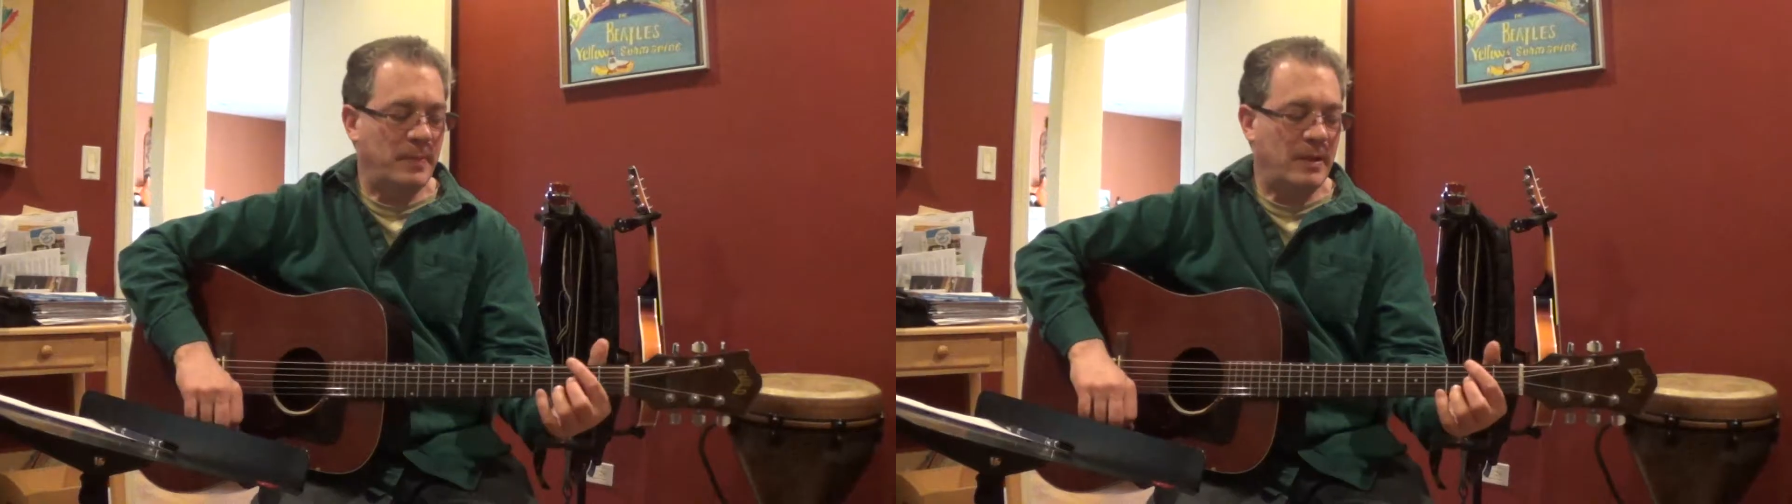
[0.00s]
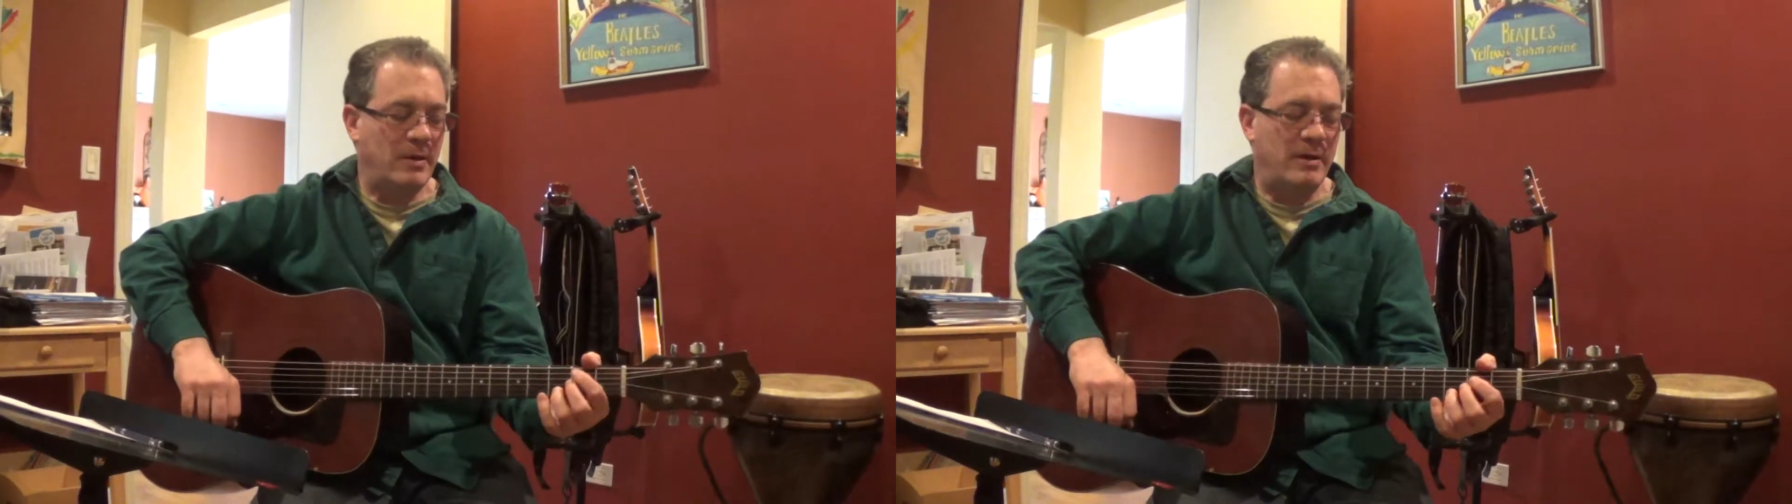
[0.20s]

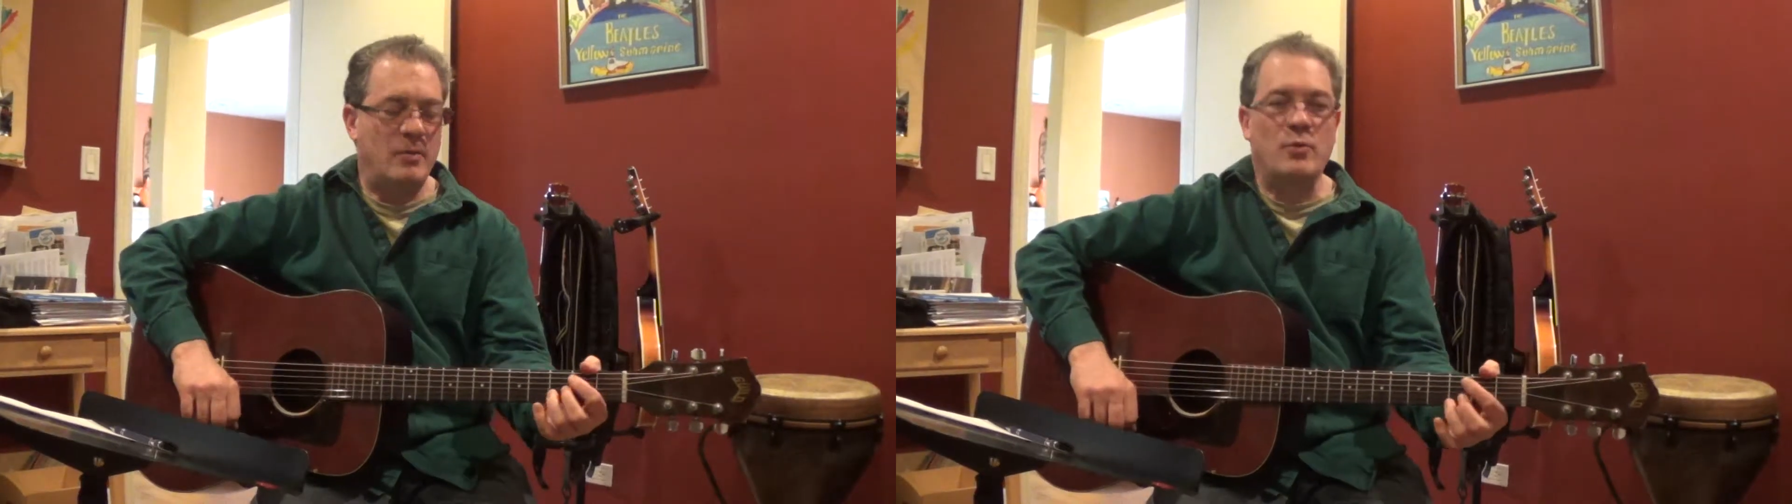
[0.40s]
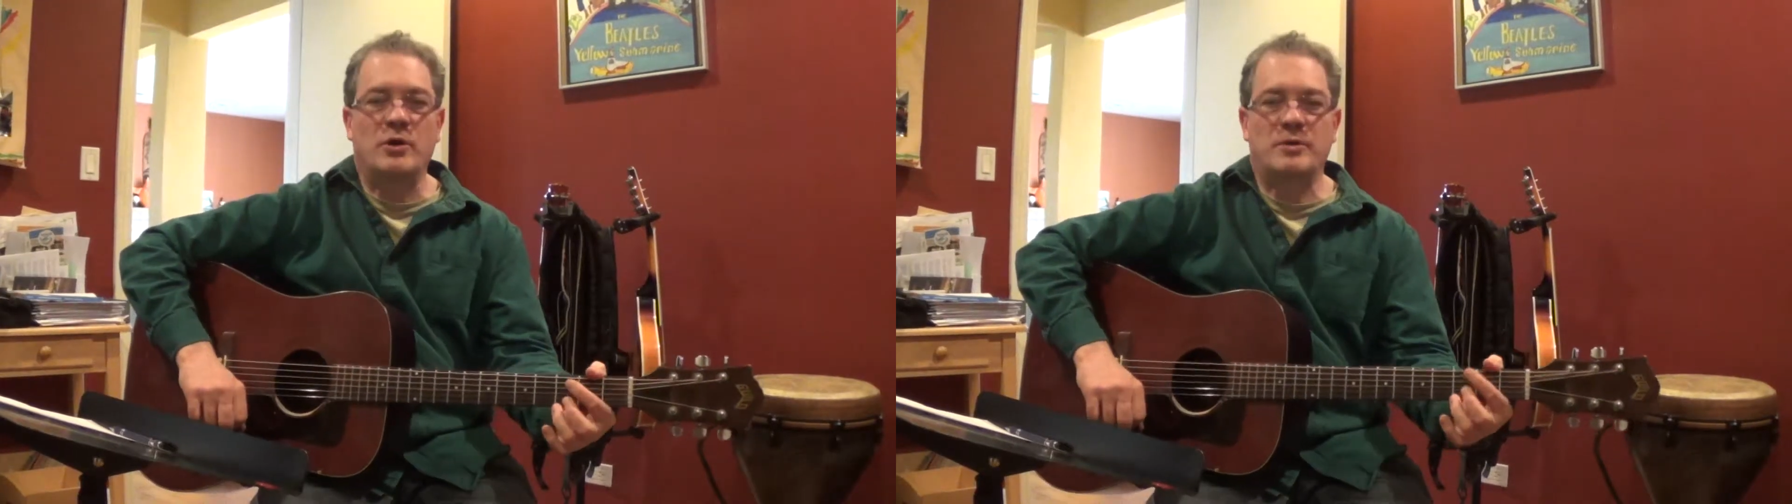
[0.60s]

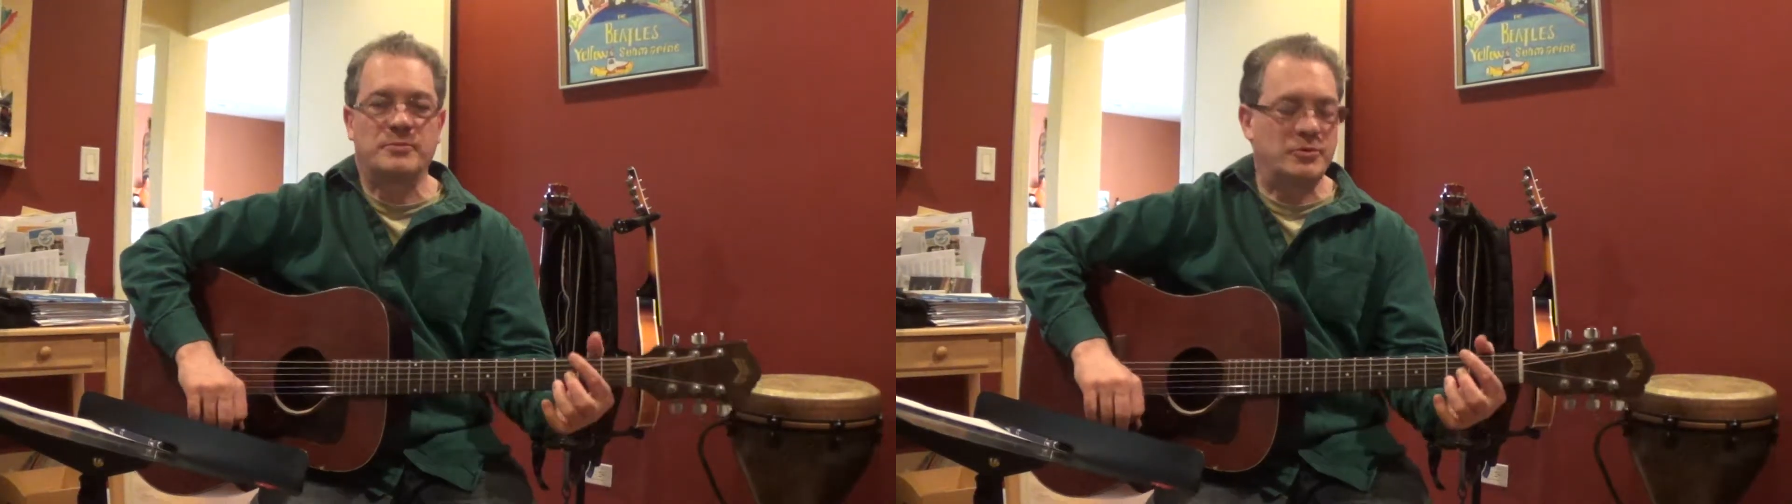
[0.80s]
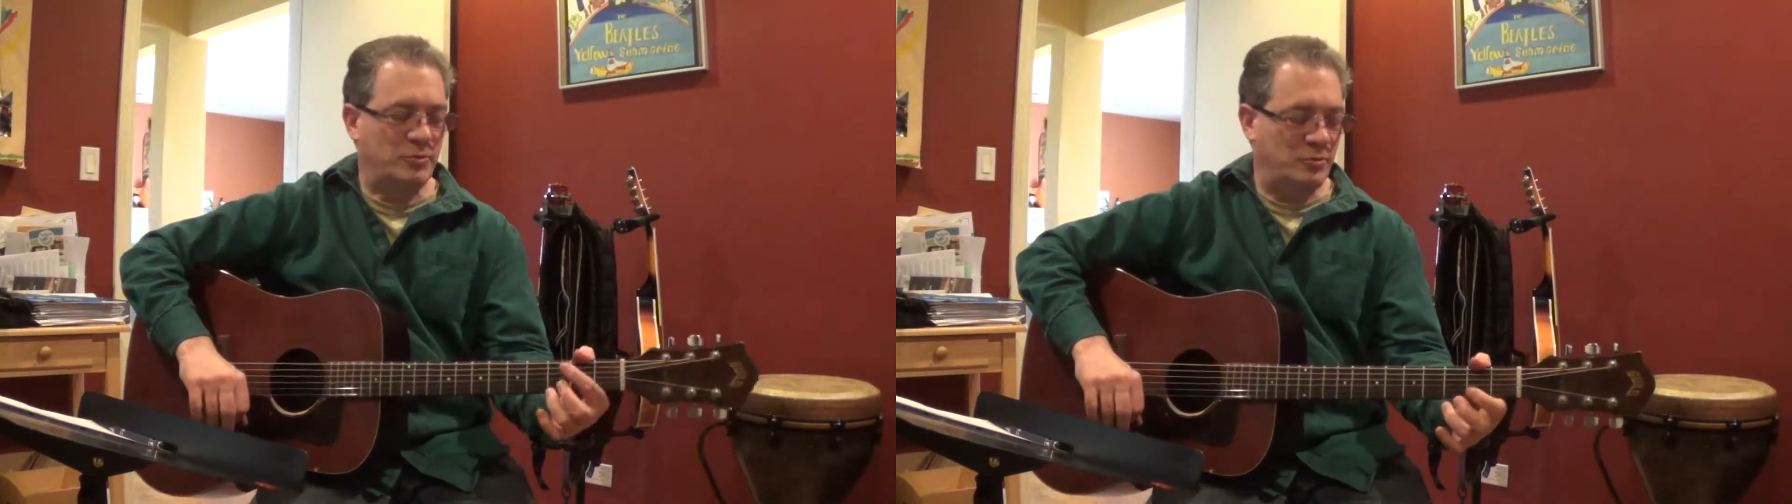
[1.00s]
Alright, welcome
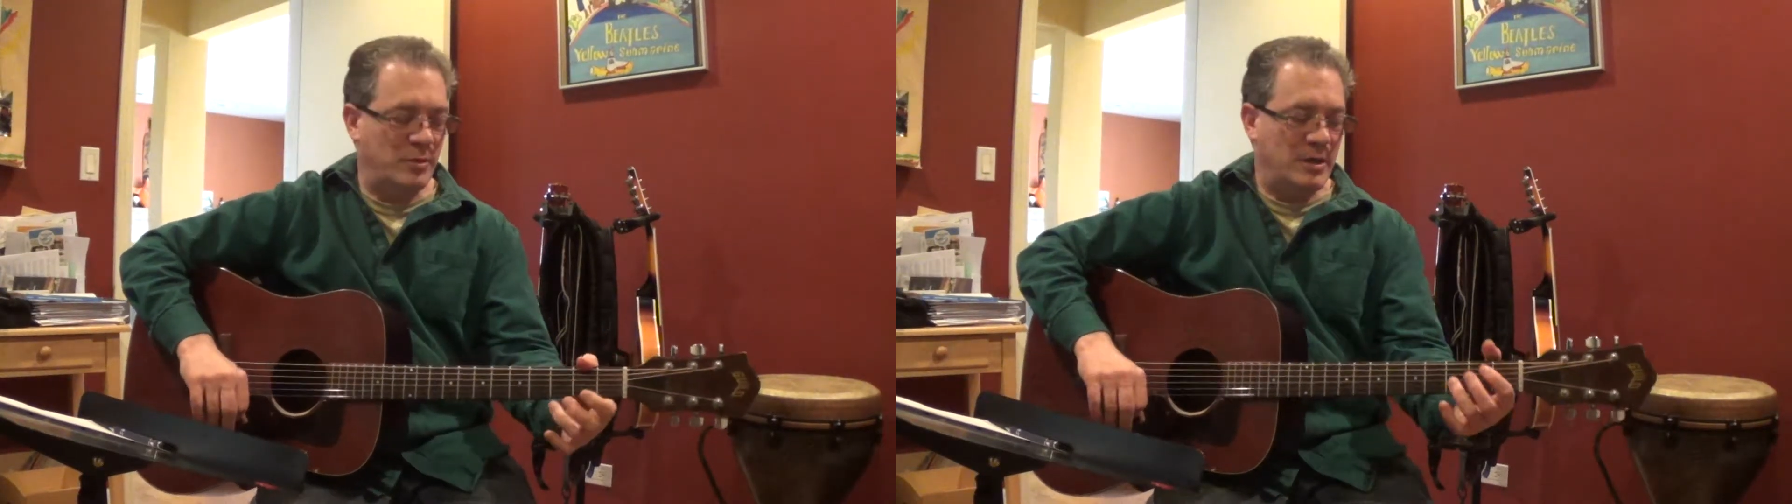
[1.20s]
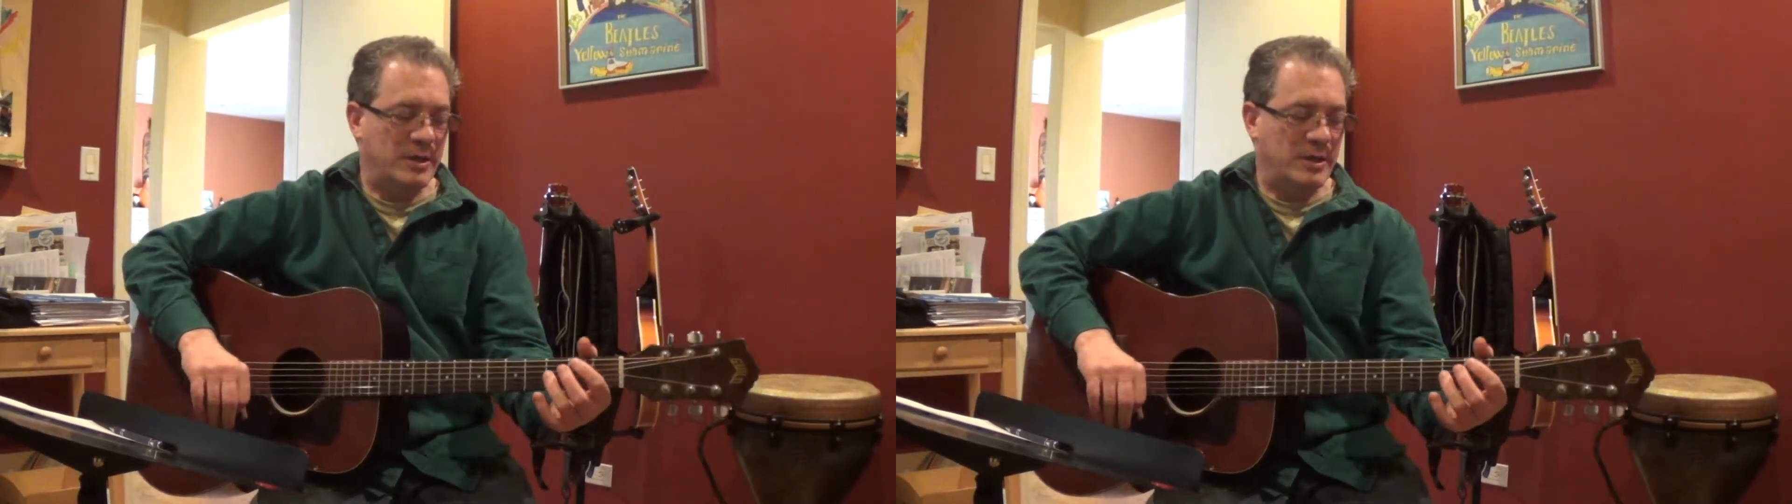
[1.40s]
to